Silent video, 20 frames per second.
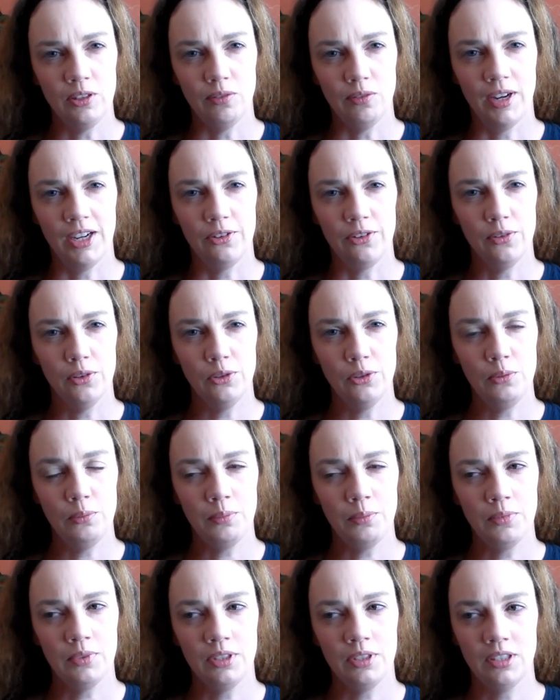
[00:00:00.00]
in the Red
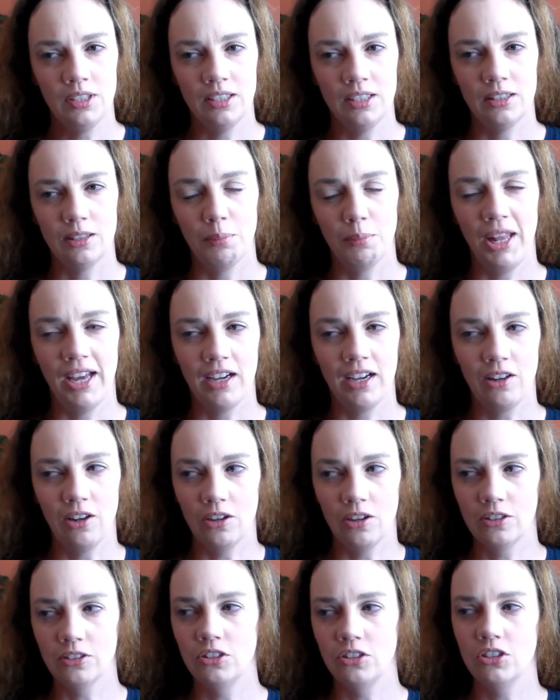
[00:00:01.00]
Room in the Black
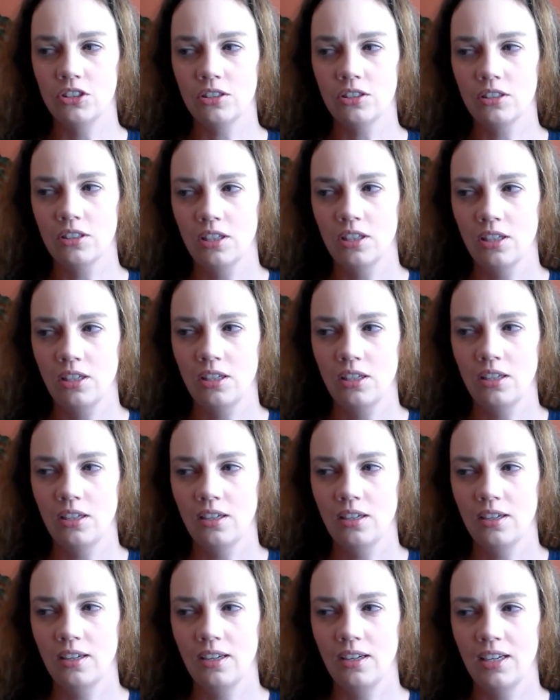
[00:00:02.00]
Lodge.
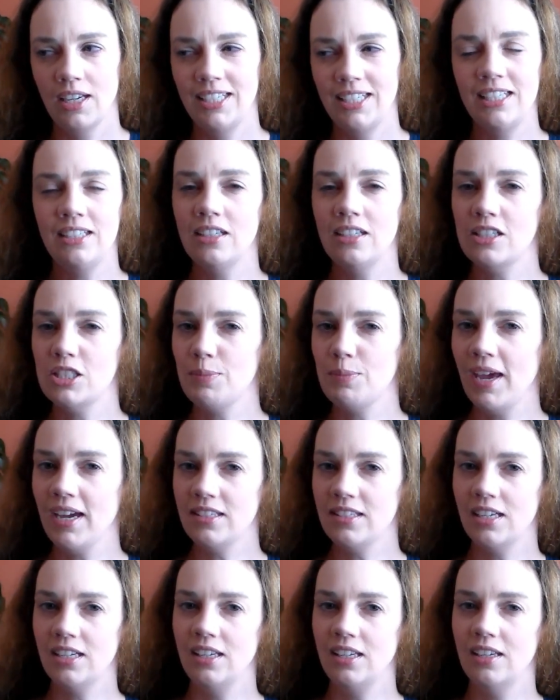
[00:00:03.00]
I didn't
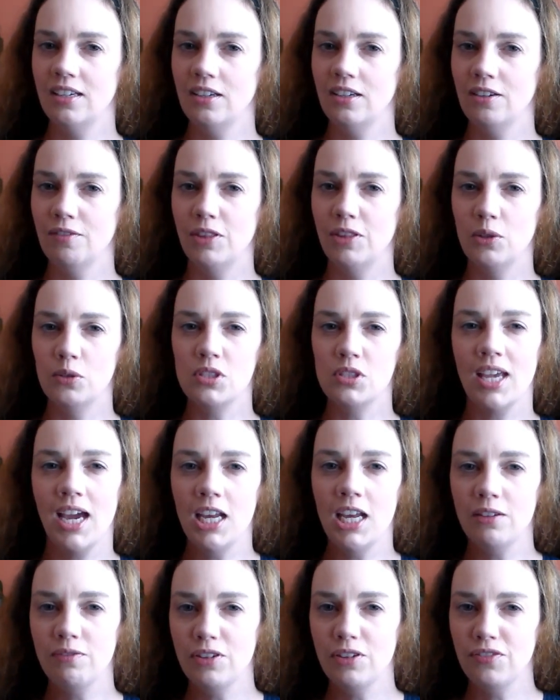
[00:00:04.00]
expect any of those
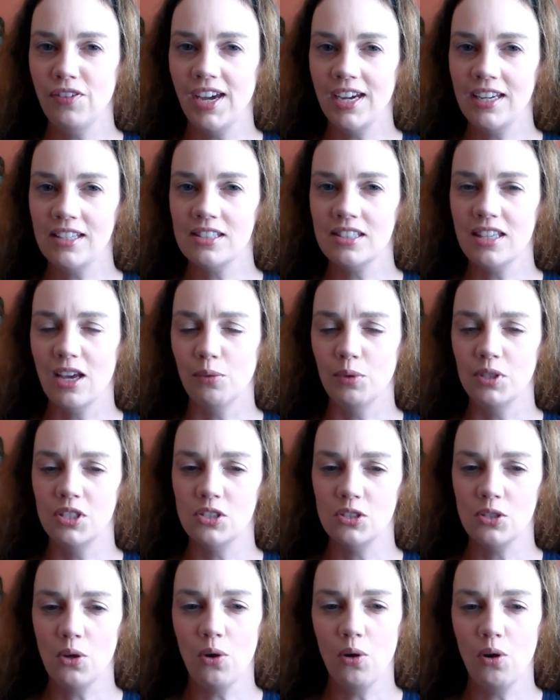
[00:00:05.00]
kind of effects that we
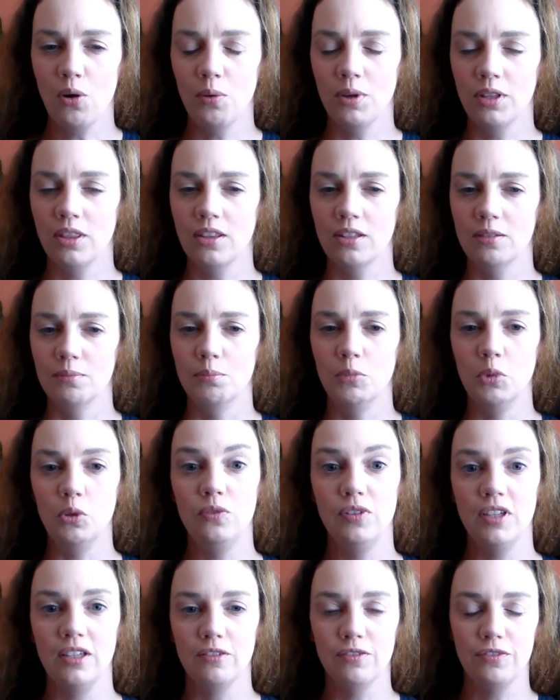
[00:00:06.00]
saw with the
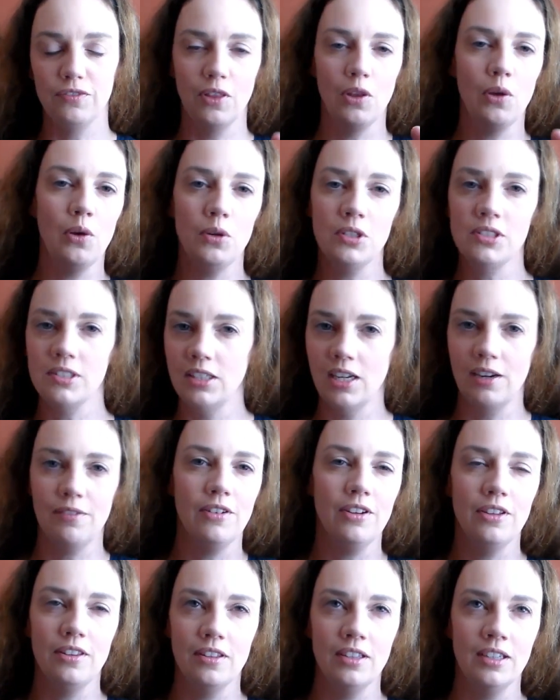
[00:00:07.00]
moving floors and
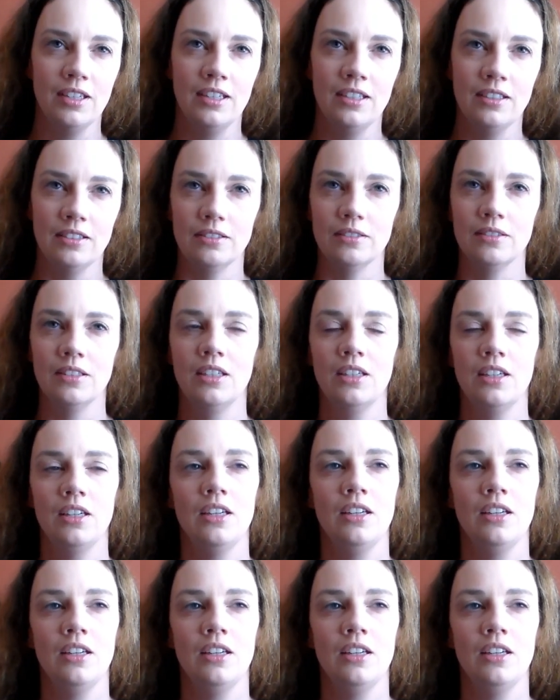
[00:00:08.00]
everything, and